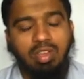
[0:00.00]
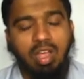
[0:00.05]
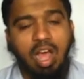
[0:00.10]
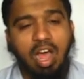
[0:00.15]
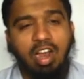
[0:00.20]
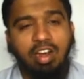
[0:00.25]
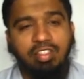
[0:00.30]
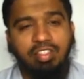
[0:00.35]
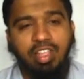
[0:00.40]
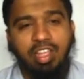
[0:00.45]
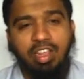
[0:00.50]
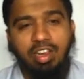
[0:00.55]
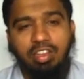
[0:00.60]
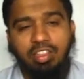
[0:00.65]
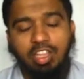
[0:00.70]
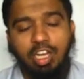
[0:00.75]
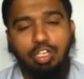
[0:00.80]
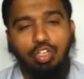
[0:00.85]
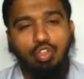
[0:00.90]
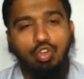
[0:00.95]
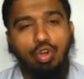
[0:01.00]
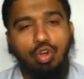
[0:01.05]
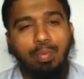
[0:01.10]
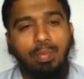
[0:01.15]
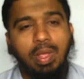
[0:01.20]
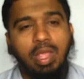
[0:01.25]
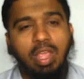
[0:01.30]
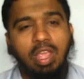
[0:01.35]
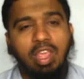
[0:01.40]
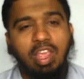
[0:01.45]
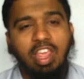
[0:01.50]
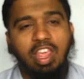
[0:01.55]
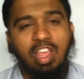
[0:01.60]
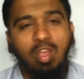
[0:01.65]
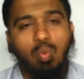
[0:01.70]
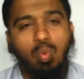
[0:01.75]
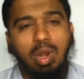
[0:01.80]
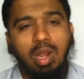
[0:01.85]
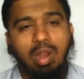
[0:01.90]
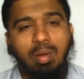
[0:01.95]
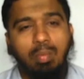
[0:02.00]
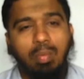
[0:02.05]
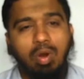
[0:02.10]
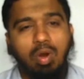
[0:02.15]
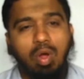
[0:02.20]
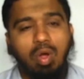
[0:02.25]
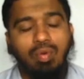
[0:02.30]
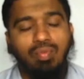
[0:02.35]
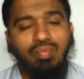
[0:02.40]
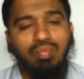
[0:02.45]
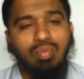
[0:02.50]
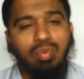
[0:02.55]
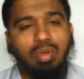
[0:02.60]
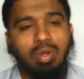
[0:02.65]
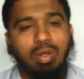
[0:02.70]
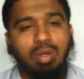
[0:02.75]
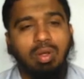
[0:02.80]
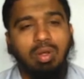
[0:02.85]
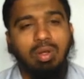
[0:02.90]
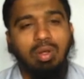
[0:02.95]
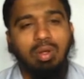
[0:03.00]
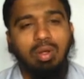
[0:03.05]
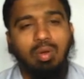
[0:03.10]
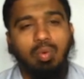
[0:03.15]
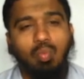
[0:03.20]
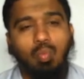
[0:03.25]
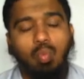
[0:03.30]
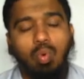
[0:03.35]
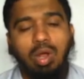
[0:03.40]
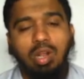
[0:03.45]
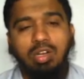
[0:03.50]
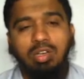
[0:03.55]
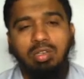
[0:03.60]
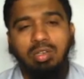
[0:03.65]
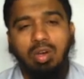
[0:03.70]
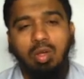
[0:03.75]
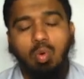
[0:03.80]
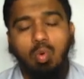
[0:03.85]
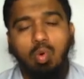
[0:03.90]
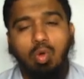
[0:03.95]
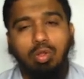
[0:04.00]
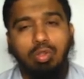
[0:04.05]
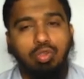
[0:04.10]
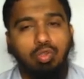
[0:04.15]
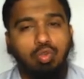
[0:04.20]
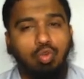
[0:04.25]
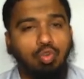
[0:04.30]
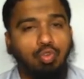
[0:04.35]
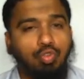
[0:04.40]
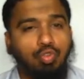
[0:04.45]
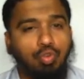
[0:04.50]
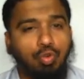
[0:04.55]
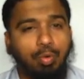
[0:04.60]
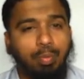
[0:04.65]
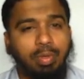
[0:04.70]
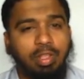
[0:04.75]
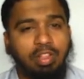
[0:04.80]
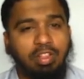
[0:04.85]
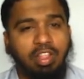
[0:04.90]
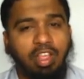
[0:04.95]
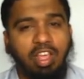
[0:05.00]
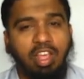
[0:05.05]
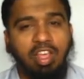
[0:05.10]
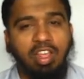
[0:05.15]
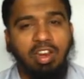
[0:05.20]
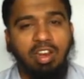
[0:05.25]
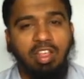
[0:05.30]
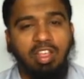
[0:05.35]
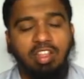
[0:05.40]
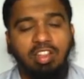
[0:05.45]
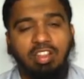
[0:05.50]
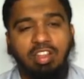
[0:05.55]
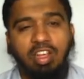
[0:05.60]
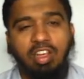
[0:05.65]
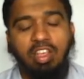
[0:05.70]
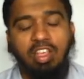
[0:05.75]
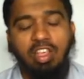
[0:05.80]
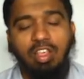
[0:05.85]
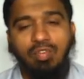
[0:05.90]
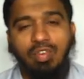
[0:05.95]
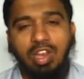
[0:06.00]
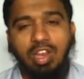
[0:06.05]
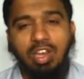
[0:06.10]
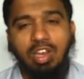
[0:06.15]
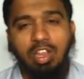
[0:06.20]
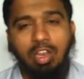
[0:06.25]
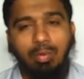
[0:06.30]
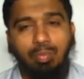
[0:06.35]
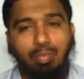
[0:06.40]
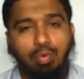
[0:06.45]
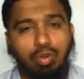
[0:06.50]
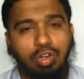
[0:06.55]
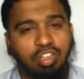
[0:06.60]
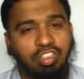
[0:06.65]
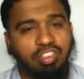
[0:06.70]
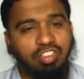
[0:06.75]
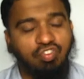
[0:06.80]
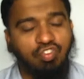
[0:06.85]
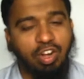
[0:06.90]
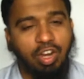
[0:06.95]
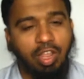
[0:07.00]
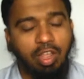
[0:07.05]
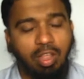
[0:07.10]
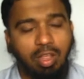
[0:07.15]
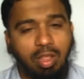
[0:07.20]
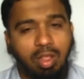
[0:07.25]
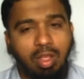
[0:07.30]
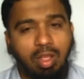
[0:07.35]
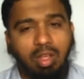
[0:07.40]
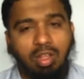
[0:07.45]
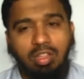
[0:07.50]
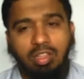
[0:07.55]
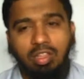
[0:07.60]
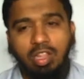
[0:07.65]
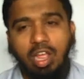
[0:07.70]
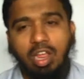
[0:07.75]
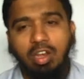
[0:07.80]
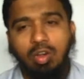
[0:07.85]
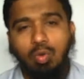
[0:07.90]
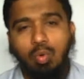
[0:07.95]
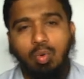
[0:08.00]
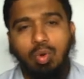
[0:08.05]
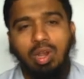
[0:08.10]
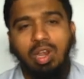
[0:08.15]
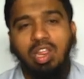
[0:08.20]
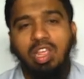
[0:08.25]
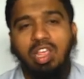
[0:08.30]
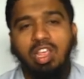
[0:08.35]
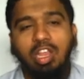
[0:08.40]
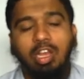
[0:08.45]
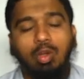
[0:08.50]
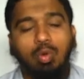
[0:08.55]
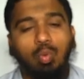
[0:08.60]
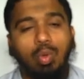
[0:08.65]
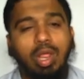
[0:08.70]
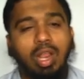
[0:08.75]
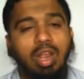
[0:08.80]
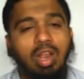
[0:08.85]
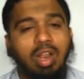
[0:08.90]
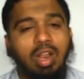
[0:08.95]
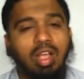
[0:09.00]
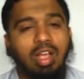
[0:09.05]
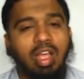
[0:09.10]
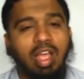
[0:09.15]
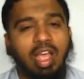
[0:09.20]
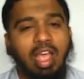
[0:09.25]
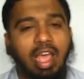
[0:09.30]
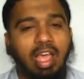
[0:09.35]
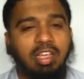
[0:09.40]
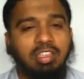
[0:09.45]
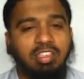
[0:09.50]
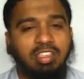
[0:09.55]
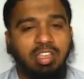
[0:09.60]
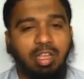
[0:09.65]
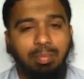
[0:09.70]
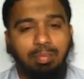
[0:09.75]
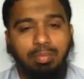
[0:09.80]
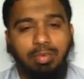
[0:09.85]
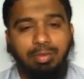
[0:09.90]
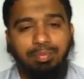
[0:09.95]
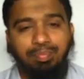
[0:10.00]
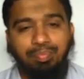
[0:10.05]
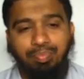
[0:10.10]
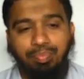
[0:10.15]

are there, that should be equal number of 1 also should be there in the given input string, then only it will accept.